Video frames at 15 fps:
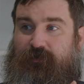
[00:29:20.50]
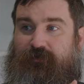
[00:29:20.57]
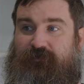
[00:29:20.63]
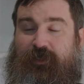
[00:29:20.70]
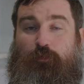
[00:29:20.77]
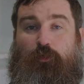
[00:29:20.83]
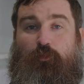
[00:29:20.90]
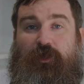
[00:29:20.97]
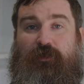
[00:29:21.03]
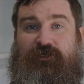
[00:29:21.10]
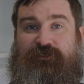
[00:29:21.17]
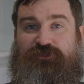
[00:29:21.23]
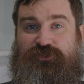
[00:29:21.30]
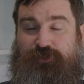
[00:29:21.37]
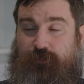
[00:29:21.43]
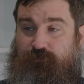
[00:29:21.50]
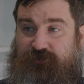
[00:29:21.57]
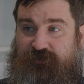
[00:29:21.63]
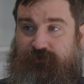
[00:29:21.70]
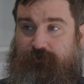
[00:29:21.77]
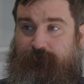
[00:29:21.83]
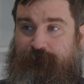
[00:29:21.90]
They were wearing
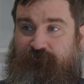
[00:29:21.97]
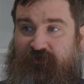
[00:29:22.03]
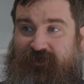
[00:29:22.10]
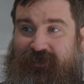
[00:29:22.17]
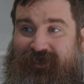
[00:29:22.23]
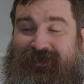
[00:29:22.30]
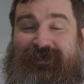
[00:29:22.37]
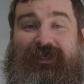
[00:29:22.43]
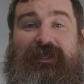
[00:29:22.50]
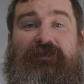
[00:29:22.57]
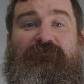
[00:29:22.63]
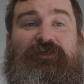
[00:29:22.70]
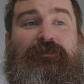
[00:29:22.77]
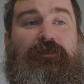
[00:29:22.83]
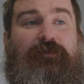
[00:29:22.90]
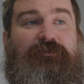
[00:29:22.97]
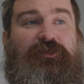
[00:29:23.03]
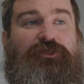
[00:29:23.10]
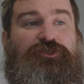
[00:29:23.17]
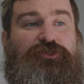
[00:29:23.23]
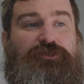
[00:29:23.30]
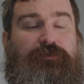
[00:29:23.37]
suits. And even
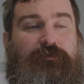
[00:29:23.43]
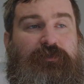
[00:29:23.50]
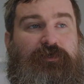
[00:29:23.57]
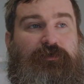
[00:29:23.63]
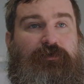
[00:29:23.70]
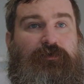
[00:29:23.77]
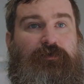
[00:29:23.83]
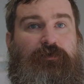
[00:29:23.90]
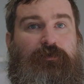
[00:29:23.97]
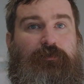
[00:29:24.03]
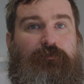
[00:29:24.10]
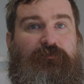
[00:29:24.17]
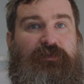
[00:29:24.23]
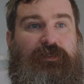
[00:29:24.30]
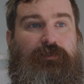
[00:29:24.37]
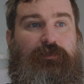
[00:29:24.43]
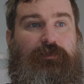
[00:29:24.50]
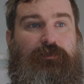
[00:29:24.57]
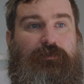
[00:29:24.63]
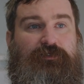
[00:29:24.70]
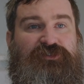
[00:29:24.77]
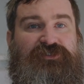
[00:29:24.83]

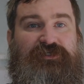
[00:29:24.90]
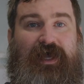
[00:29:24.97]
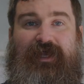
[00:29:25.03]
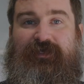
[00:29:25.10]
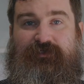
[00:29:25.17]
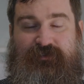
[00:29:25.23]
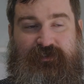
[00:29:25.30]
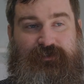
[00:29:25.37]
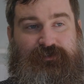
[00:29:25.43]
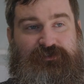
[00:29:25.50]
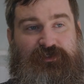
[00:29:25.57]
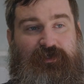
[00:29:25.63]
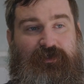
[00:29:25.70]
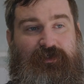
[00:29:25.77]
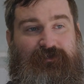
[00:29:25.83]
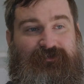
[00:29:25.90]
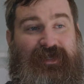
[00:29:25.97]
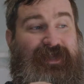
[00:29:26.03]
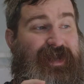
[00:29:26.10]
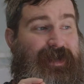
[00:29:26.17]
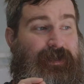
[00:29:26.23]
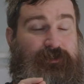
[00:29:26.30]
the scientists,
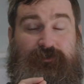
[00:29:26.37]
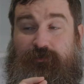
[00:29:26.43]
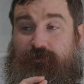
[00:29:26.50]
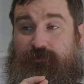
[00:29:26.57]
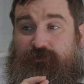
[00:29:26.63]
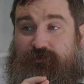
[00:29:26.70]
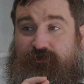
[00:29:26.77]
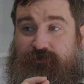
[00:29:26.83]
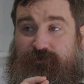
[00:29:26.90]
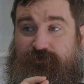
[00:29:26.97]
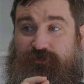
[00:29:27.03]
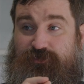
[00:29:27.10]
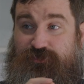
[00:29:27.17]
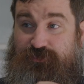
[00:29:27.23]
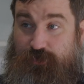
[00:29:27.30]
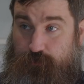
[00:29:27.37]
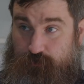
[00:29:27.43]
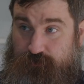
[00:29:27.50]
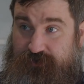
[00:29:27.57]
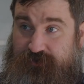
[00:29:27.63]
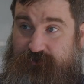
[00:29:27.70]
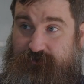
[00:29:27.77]
they had
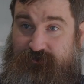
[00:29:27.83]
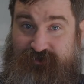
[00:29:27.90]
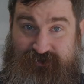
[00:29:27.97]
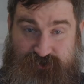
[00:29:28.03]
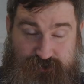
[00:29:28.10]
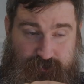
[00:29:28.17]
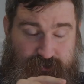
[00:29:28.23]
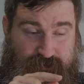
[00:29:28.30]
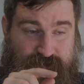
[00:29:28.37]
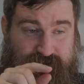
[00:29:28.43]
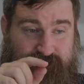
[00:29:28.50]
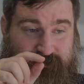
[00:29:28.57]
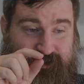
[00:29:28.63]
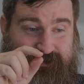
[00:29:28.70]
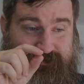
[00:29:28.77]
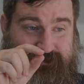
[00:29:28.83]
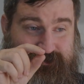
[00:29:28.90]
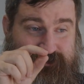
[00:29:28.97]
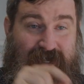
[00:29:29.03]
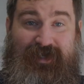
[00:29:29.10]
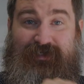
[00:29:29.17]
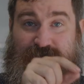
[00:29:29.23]
suits, like
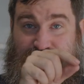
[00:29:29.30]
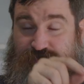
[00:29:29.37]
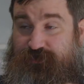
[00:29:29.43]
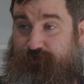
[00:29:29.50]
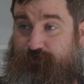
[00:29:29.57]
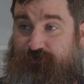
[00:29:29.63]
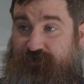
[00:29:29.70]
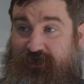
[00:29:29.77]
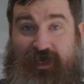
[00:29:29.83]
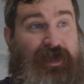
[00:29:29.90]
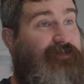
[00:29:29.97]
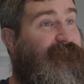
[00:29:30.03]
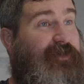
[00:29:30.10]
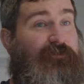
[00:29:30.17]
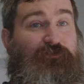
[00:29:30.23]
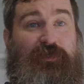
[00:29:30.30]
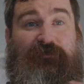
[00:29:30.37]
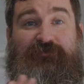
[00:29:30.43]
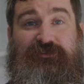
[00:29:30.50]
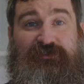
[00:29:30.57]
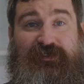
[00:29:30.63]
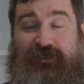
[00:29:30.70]
science suits. I've never
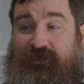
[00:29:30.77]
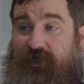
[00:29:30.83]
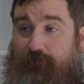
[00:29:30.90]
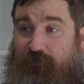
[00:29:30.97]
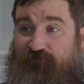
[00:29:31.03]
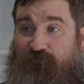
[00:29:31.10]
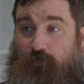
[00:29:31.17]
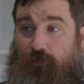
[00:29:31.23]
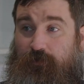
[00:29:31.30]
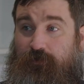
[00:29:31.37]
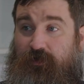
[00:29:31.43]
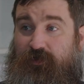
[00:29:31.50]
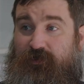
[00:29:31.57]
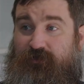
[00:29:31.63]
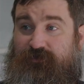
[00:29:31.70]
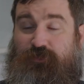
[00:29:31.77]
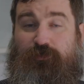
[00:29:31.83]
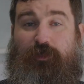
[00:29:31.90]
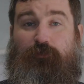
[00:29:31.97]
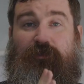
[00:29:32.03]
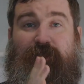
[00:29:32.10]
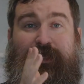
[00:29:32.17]
even seen that before. So
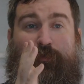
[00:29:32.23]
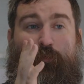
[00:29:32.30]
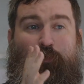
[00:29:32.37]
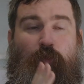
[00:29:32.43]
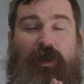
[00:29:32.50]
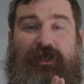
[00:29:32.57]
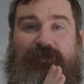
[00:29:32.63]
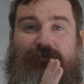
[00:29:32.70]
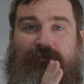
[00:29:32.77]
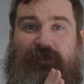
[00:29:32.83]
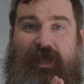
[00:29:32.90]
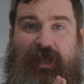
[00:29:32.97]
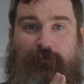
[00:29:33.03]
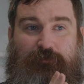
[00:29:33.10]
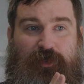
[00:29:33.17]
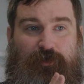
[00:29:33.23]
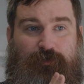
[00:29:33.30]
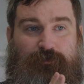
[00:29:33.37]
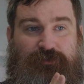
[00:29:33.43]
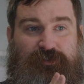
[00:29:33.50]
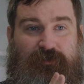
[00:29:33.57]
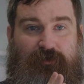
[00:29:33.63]
they were like white lab
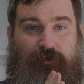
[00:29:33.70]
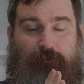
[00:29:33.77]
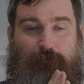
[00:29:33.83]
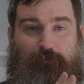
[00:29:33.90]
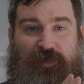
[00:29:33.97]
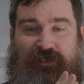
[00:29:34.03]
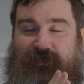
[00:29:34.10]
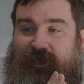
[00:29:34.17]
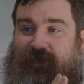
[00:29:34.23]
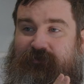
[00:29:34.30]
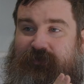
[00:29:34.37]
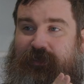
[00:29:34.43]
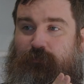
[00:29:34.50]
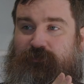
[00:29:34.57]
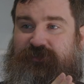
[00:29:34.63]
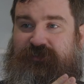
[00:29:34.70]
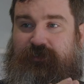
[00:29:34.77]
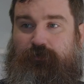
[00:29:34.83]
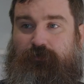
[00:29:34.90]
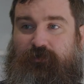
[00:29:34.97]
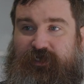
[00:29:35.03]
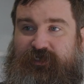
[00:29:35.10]
coats, but yet they were
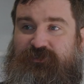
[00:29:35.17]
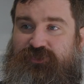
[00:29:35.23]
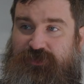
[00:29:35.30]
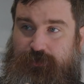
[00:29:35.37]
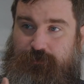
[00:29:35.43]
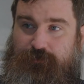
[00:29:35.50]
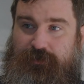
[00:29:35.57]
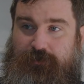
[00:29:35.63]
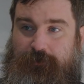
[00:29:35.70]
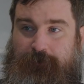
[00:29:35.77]
still like a suit.